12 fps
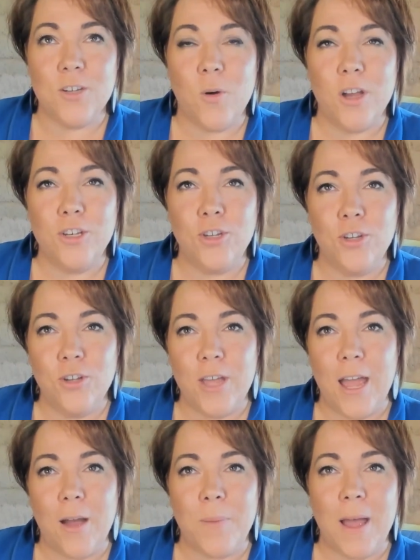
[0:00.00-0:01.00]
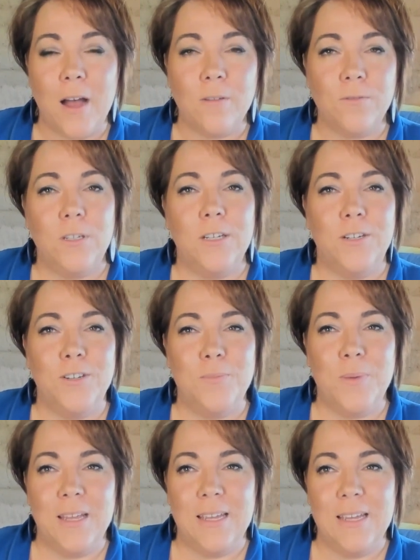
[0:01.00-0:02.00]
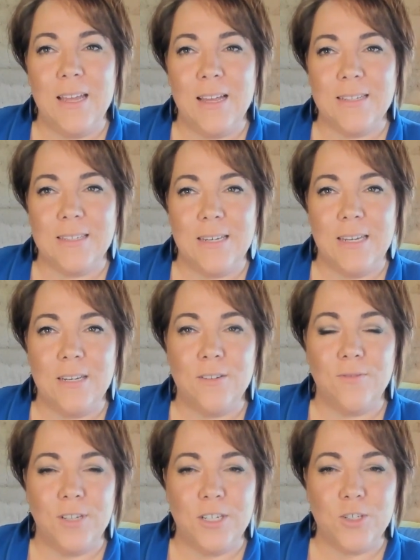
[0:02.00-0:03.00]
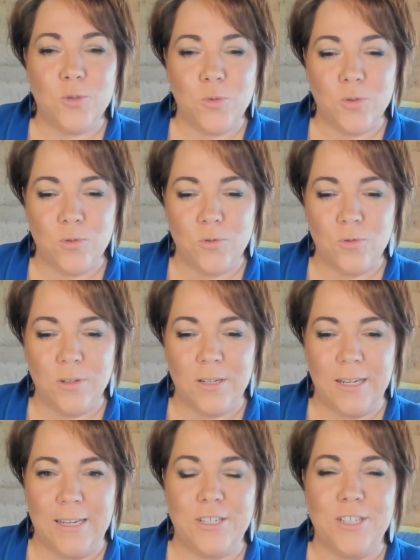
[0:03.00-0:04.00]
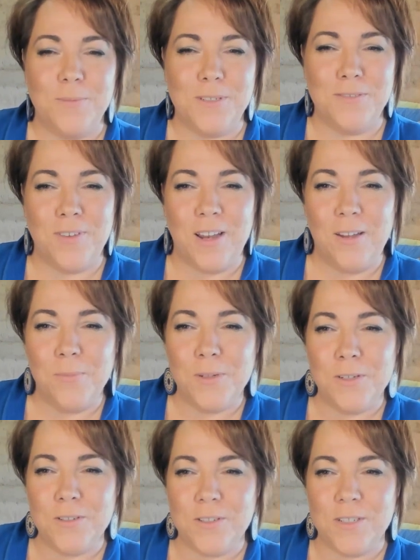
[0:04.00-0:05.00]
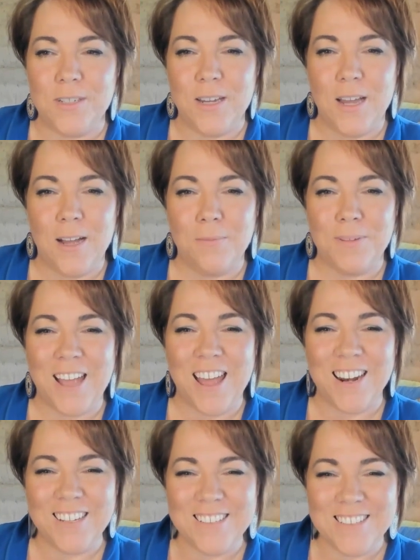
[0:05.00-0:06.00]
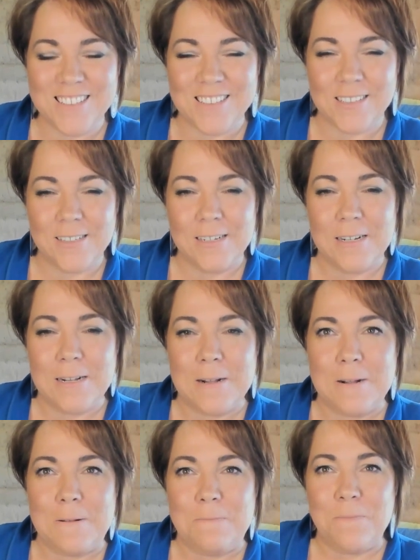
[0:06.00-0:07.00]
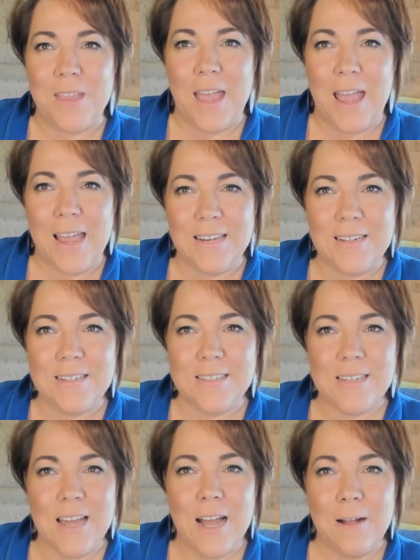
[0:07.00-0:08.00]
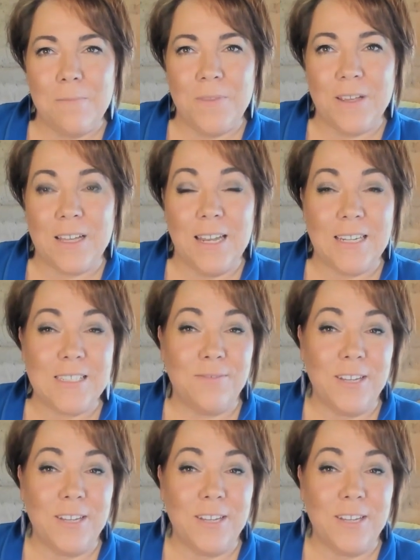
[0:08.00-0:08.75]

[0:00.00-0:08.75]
so I knew how powerful it could be as an individual leadership development catalyst, and the collective